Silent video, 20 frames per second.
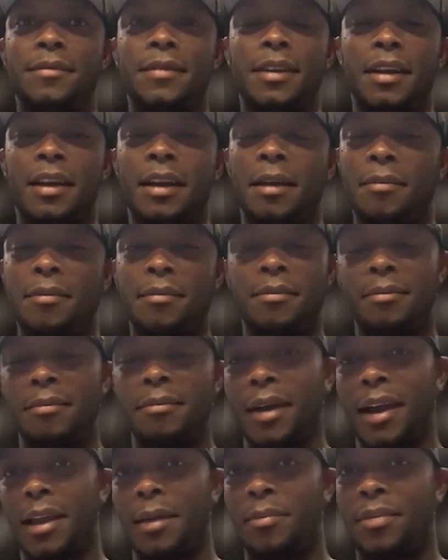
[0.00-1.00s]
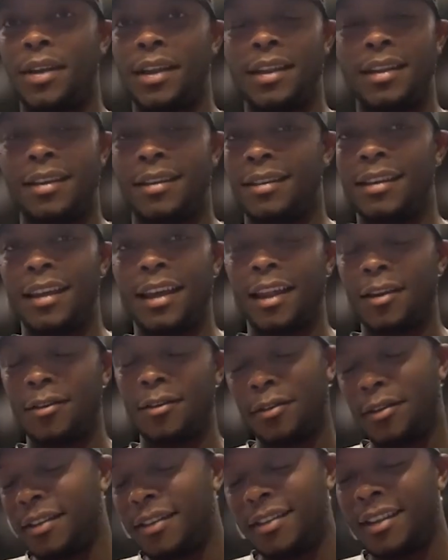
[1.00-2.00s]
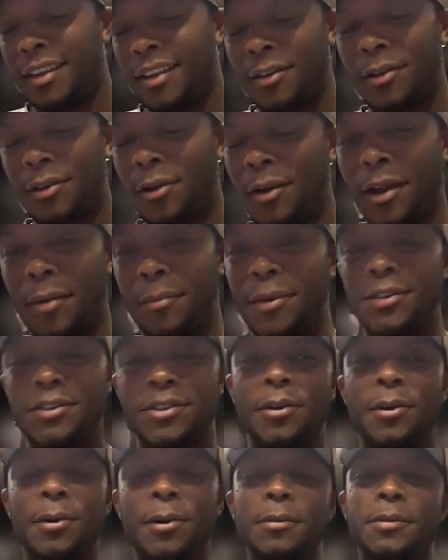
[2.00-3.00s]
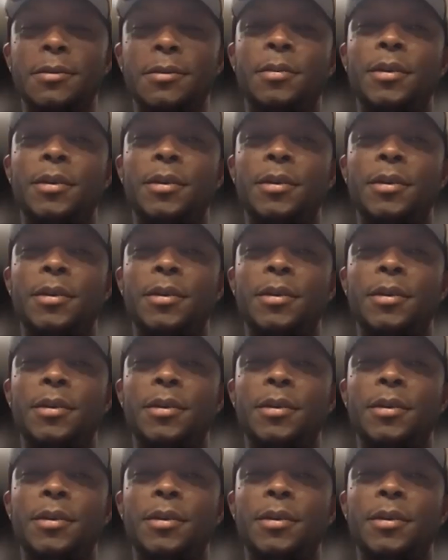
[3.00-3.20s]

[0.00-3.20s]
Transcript: I, my opinion, I don't I don't know how much it holds,